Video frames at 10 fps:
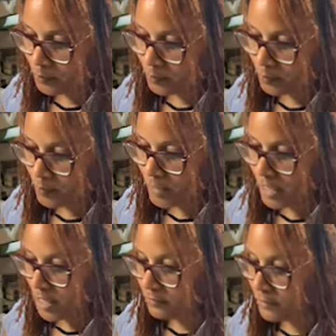about a
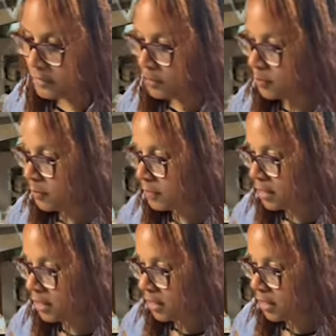half a teaspoon,
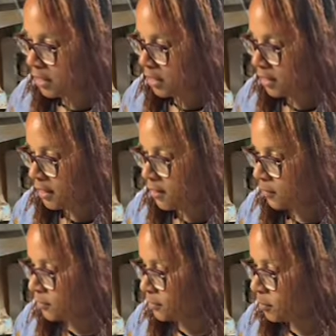and I
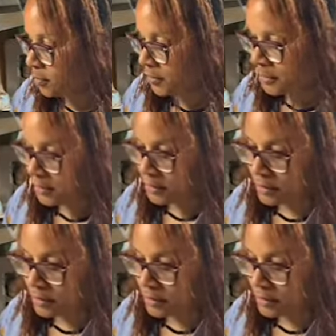also put